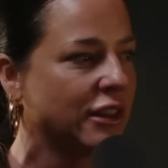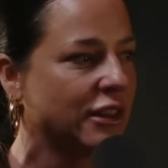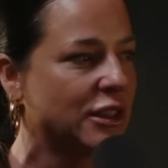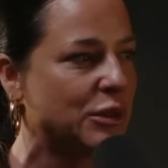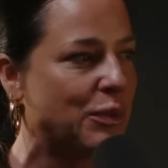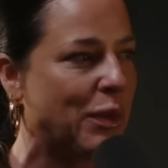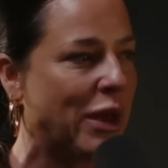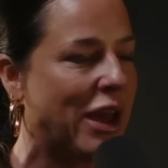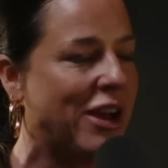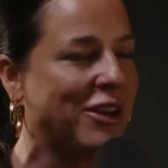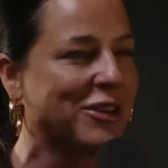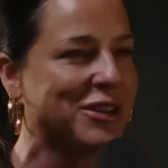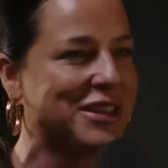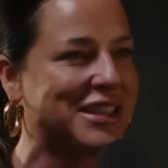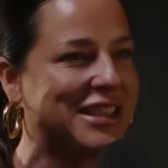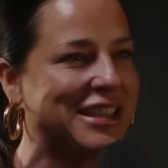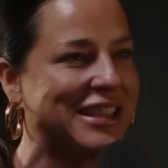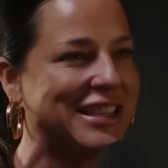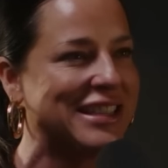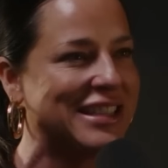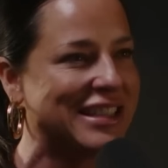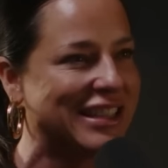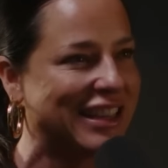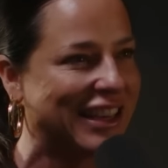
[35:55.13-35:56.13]

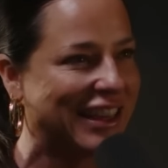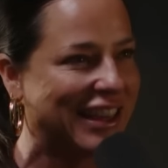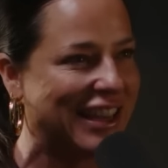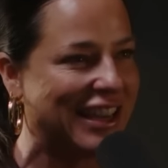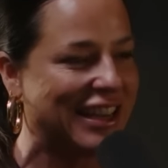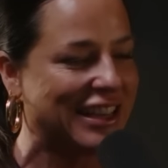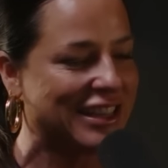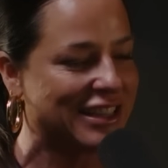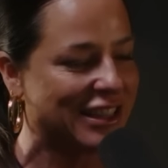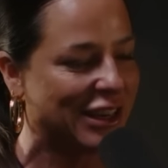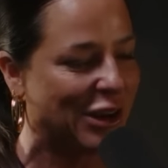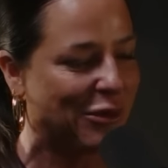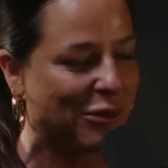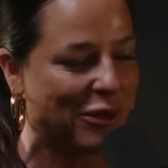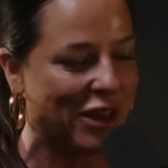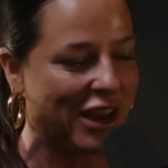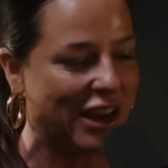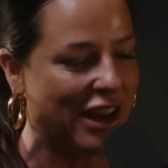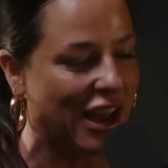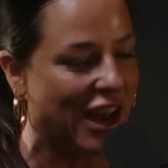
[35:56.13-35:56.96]
spouses and things, and I'm like,